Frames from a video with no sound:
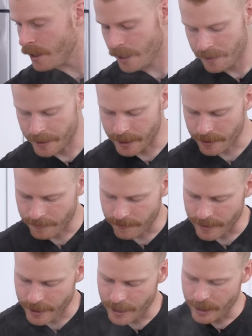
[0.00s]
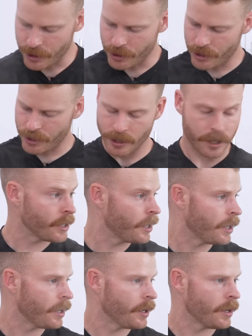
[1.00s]
and then to finish,
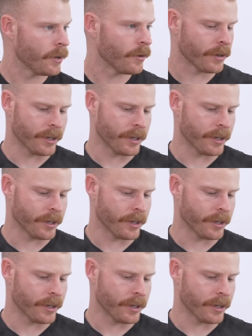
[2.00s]
we're